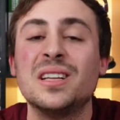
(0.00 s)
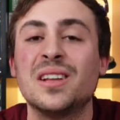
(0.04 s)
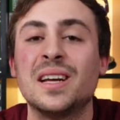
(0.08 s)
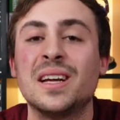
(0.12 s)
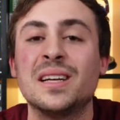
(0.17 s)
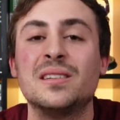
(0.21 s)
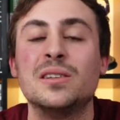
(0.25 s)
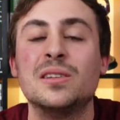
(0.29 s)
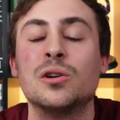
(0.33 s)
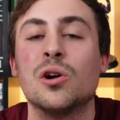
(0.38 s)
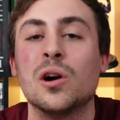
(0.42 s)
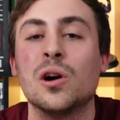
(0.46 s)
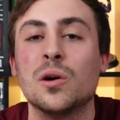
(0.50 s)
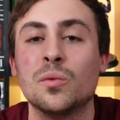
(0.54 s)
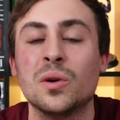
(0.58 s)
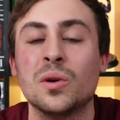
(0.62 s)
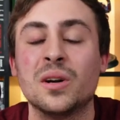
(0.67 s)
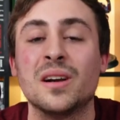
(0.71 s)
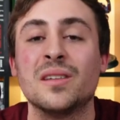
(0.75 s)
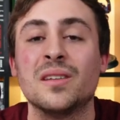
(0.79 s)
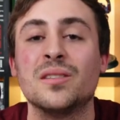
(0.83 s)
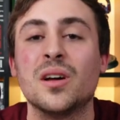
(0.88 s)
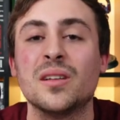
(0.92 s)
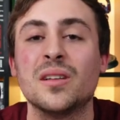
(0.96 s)
liked the
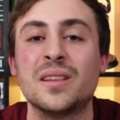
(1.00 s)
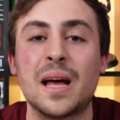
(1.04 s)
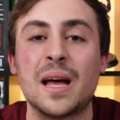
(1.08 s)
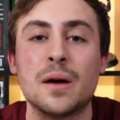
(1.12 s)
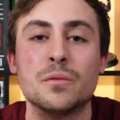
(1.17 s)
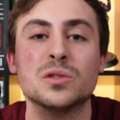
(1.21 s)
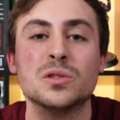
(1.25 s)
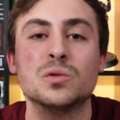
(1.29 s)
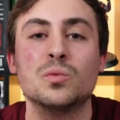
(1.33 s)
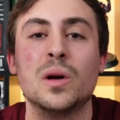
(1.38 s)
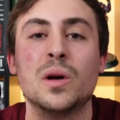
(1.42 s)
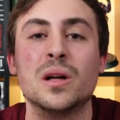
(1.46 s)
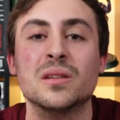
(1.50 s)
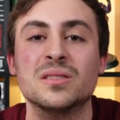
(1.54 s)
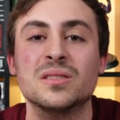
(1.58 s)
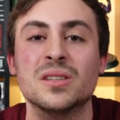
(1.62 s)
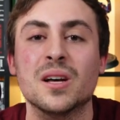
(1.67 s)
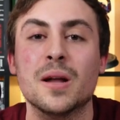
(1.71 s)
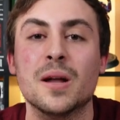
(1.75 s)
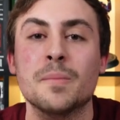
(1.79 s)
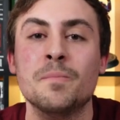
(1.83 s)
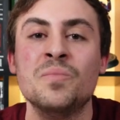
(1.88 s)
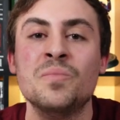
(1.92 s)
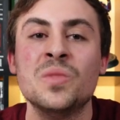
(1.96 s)
artwork. I thought that was well
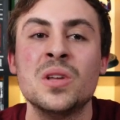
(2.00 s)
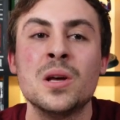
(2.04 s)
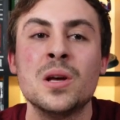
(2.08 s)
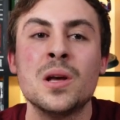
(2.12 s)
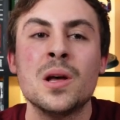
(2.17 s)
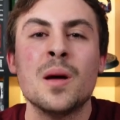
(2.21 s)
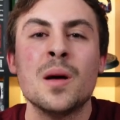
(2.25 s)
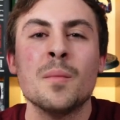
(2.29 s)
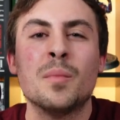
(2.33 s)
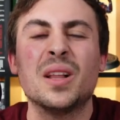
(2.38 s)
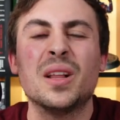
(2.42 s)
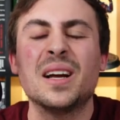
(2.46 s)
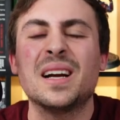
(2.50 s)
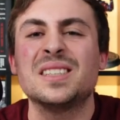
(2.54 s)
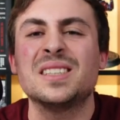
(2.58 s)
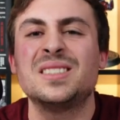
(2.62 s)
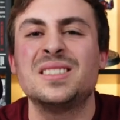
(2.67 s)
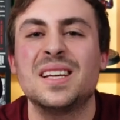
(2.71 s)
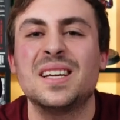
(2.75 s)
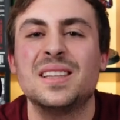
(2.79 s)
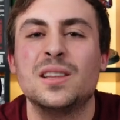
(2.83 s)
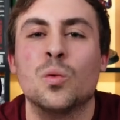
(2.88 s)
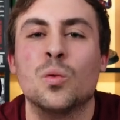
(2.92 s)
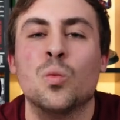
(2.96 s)
done. But like I
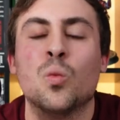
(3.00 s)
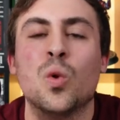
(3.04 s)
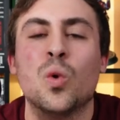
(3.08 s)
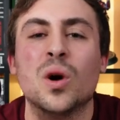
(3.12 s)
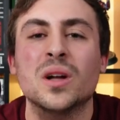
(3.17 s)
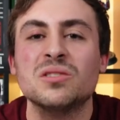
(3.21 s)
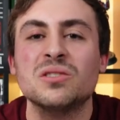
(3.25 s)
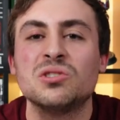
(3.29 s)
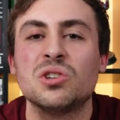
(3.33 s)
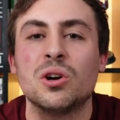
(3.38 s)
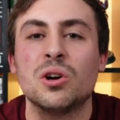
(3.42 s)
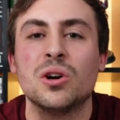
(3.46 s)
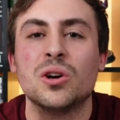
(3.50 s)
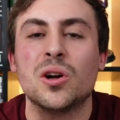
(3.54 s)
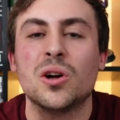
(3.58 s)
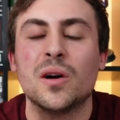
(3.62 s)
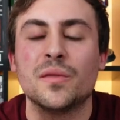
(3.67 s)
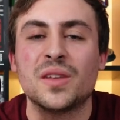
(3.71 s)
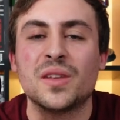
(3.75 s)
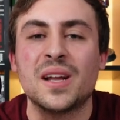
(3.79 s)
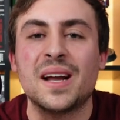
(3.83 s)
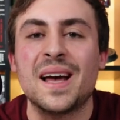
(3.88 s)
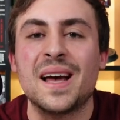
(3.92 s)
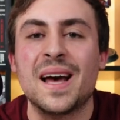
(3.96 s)
said, the one
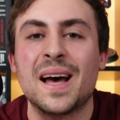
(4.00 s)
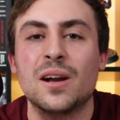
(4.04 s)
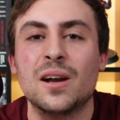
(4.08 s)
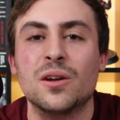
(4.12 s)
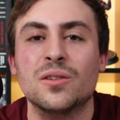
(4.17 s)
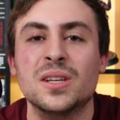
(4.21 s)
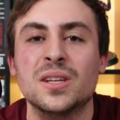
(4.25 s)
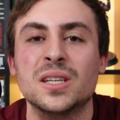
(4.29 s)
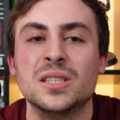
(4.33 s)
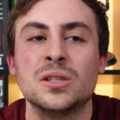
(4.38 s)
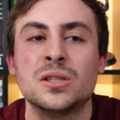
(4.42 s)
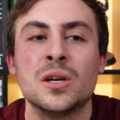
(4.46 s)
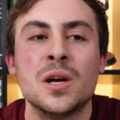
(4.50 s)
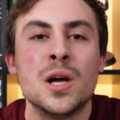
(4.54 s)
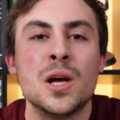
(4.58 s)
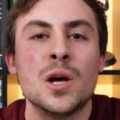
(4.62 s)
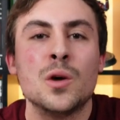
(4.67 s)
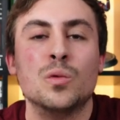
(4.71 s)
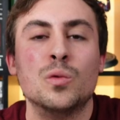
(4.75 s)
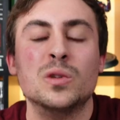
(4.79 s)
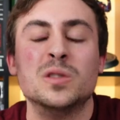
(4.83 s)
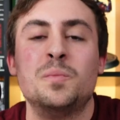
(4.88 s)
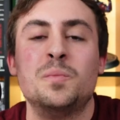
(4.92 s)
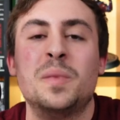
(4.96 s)
turnoff that I had on this
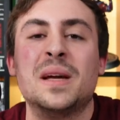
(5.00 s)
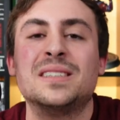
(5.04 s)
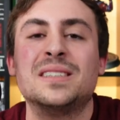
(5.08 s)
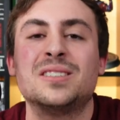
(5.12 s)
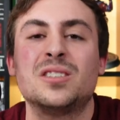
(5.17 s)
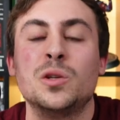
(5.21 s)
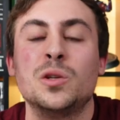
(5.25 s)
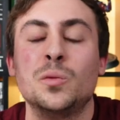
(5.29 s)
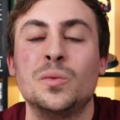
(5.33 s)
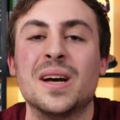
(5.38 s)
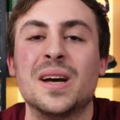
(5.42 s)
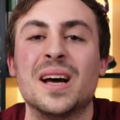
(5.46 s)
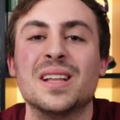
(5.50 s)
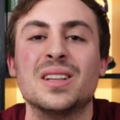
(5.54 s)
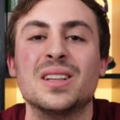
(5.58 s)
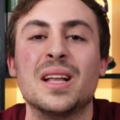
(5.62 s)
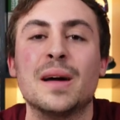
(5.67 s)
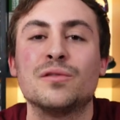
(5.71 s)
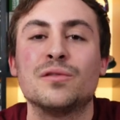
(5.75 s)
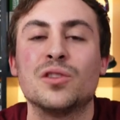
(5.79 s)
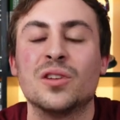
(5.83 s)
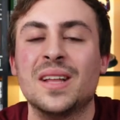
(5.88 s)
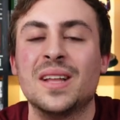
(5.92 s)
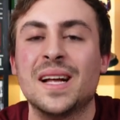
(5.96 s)
was basically we got
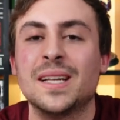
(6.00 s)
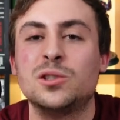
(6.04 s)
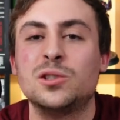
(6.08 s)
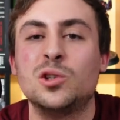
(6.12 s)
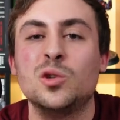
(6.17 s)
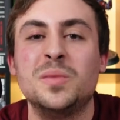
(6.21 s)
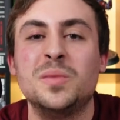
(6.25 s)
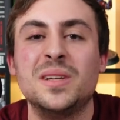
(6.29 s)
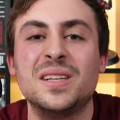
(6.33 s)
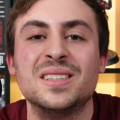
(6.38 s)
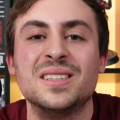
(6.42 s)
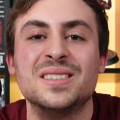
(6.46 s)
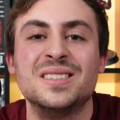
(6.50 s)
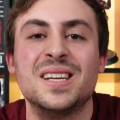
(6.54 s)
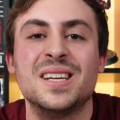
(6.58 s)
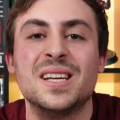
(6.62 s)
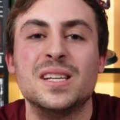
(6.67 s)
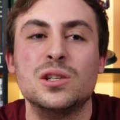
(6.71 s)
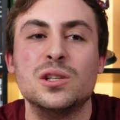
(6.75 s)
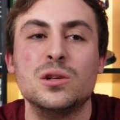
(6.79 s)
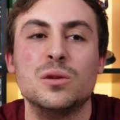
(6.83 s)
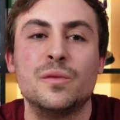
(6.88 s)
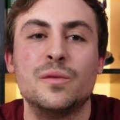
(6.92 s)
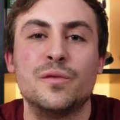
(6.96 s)
left on that to be
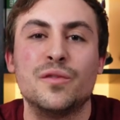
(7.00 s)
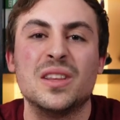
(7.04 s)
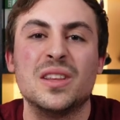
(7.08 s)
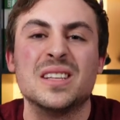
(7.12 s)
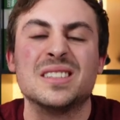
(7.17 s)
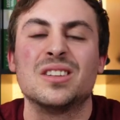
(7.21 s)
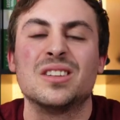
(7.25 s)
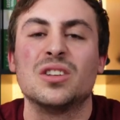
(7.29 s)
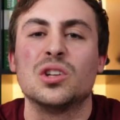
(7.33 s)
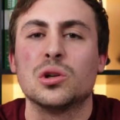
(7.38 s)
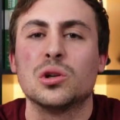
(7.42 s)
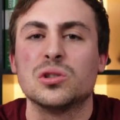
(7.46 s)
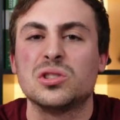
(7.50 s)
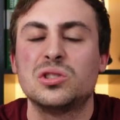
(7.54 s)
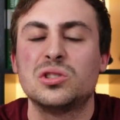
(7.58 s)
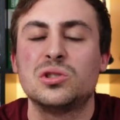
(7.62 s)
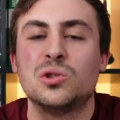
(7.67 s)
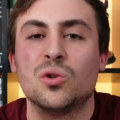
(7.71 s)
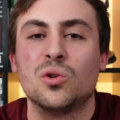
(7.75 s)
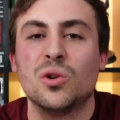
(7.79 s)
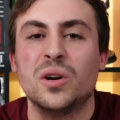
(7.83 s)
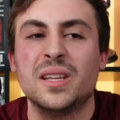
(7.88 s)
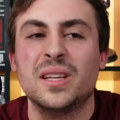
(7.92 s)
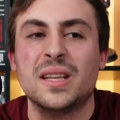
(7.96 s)
continued for this little
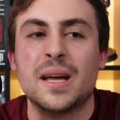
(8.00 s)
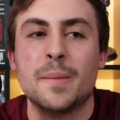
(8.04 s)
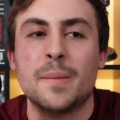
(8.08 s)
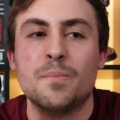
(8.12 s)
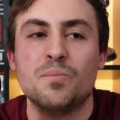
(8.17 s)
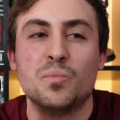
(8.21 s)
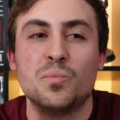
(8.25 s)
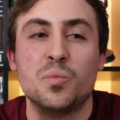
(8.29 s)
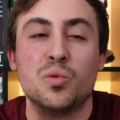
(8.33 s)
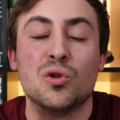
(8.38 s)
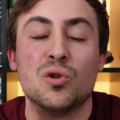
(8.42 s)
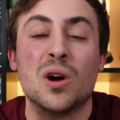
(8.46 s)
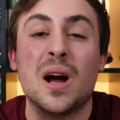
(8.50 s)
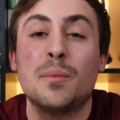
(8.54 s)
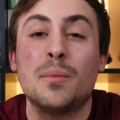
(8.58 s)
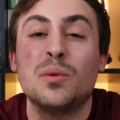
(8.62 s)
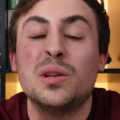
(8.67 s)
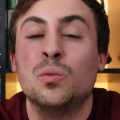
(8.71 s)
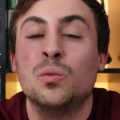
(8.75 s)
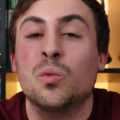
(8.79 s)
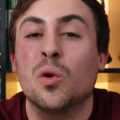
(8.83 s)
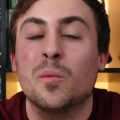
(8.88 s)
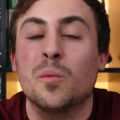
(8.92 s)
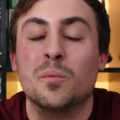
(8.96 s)
story that
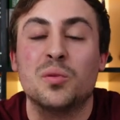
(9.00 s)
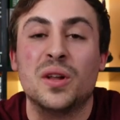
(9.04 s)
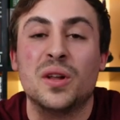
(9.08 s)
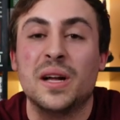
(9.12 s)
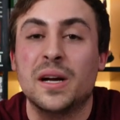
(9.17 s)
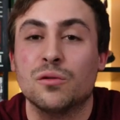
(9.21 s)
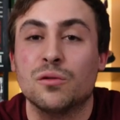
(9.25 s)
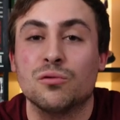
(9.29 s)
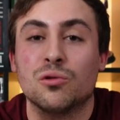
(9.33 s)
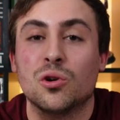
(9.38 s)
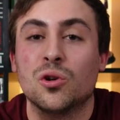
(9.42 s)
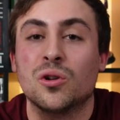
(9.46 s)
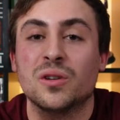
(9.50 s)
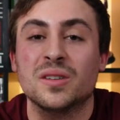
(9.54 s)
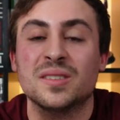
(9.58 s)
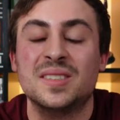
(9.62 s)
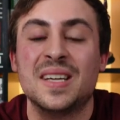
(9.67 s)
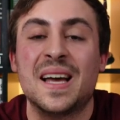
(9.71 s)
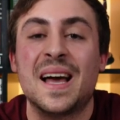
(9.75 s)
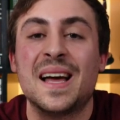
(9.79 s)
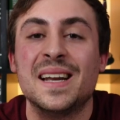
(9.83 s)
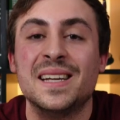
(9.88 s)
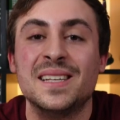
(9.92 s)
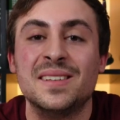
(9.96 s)
probably won't play a role
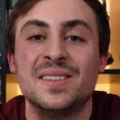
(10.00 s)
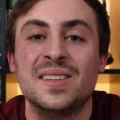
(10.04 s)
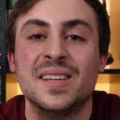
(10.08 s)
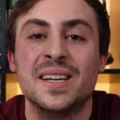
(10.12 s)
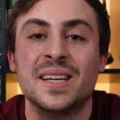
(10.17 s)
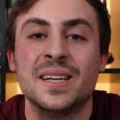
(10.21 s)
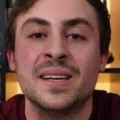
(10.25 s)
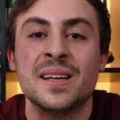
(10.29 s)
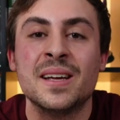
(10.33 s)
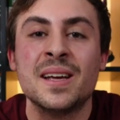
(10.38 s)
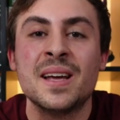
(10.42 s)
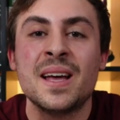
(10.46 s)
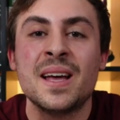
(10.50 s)
into anything.